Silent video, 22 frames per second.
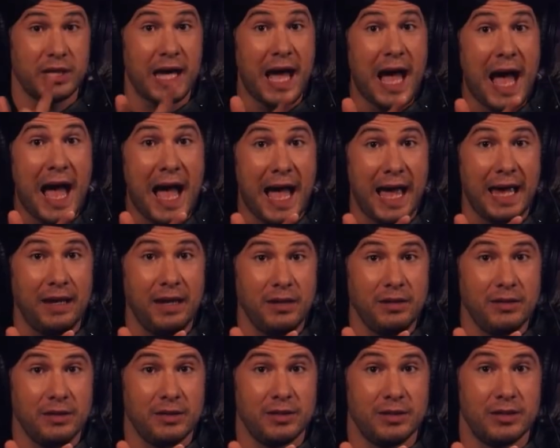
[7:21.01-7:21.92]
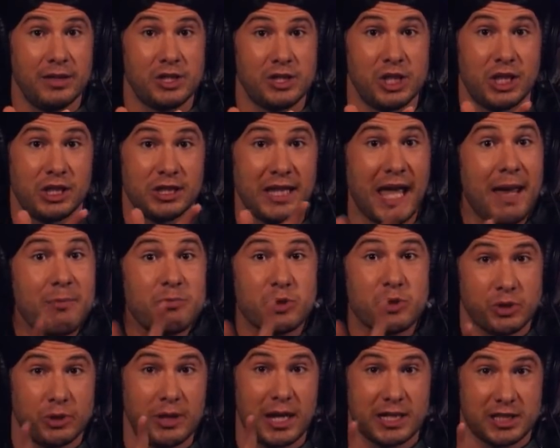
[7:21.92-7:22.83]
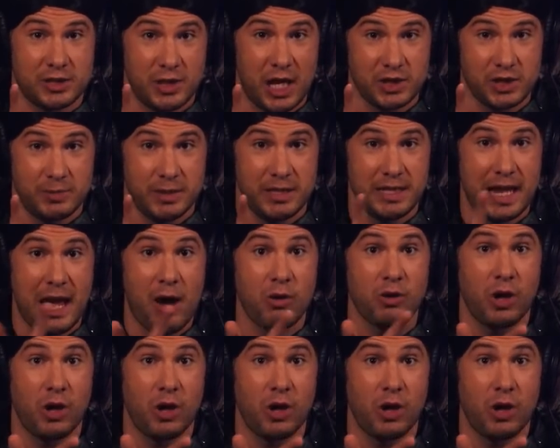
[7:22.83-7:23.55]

guy that she claims was her ex-husband now